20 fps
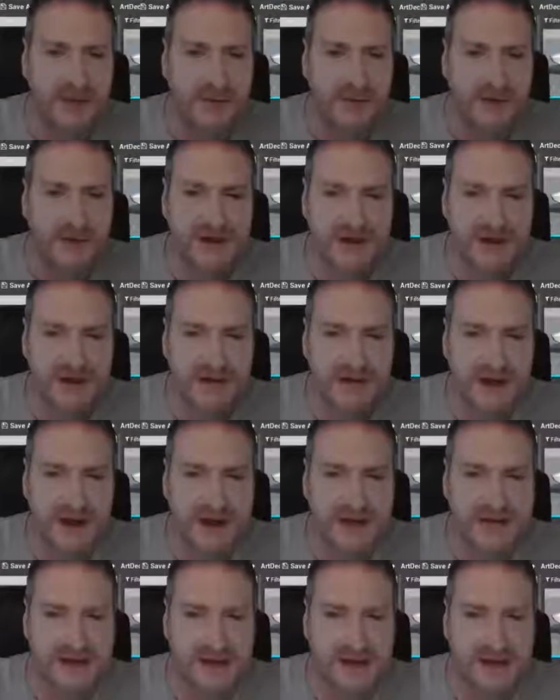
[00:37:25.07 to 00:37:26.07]
But we don't,
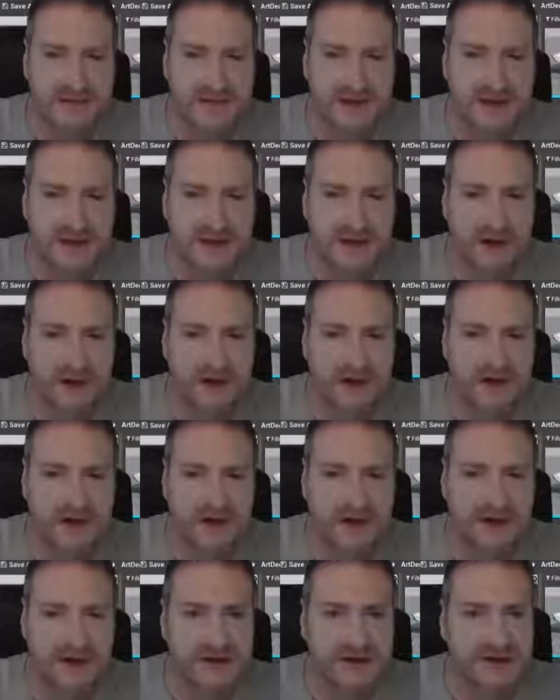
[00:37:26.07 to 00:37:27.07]
like I said, have a lot
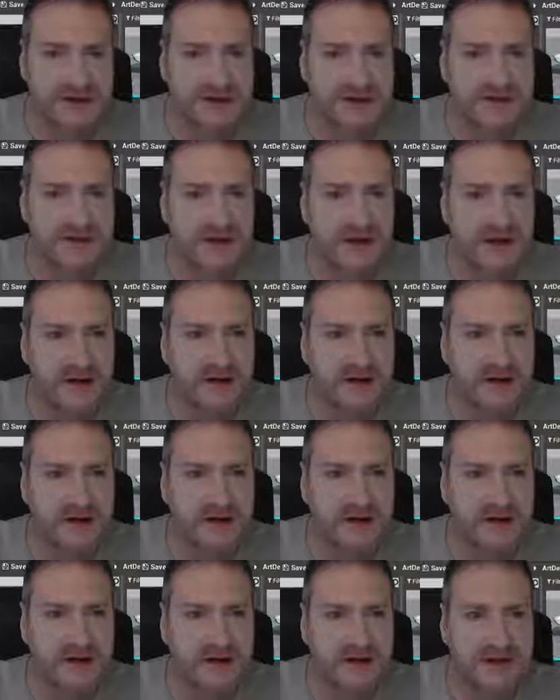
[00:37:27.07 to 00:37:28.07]
to do as far as
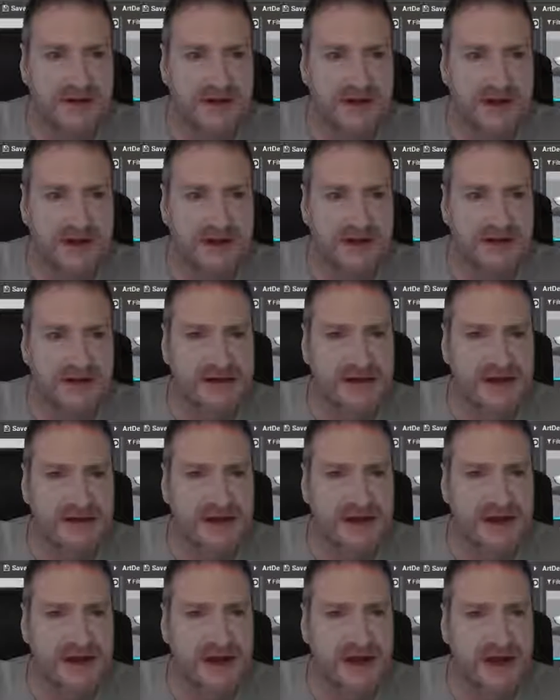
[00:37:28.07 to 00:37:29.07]
the
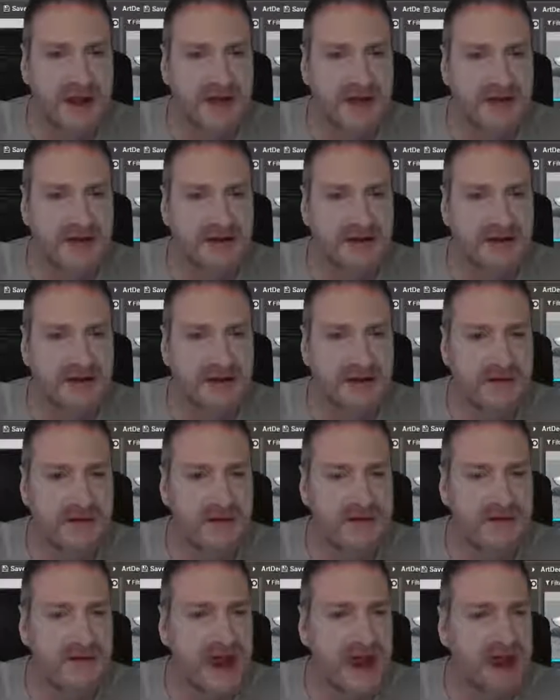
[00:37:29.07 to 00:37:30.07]
interior goes,
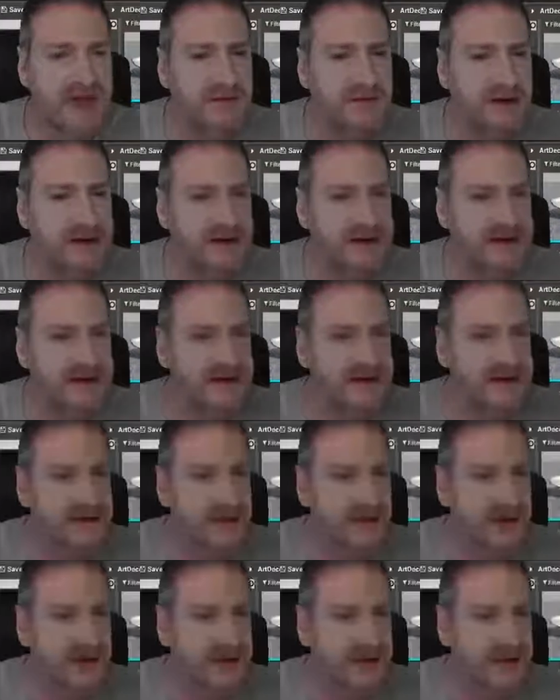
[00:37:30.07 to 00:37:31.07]
the main pieces.
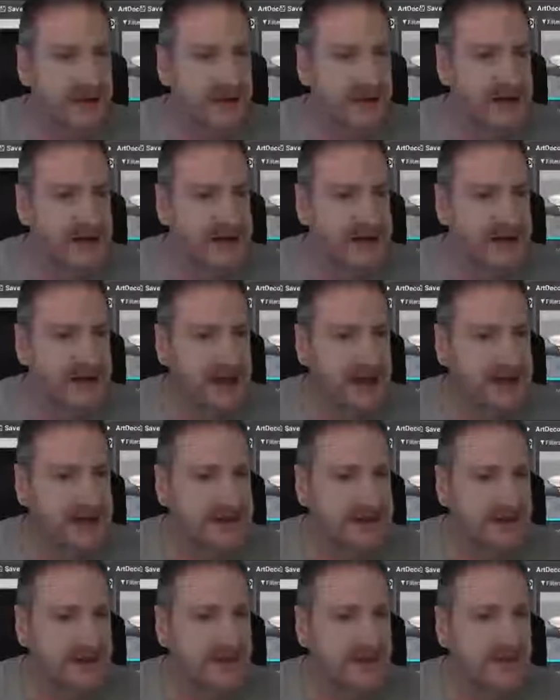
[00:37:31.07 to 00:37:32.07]
Then we can
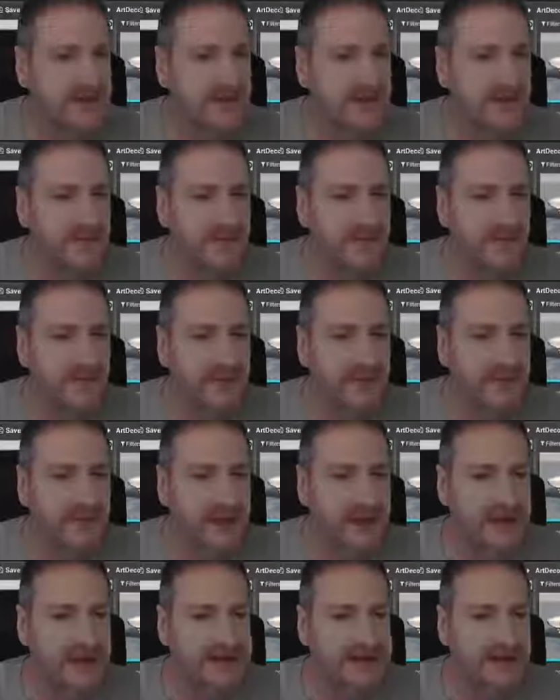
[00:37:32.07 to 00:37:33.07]
start
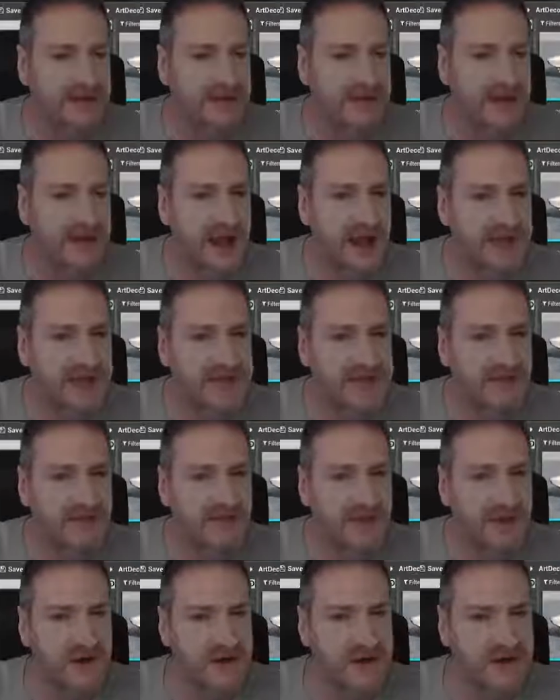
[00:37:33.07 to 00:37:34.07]
placing plants and
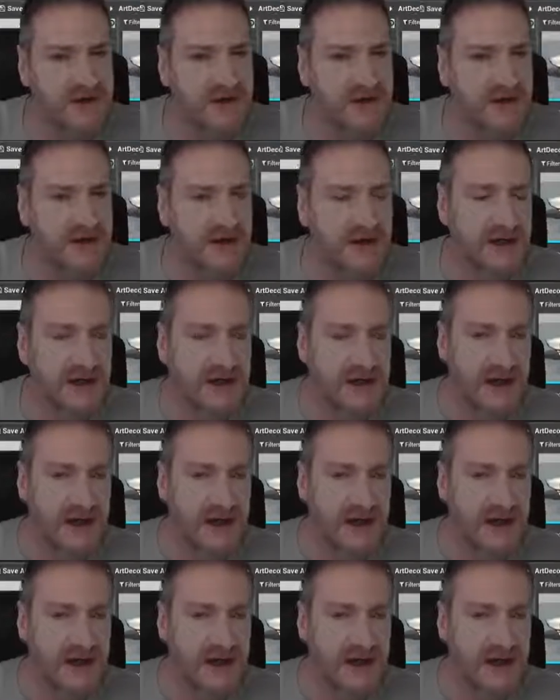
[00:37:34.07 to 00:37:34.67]
furniture.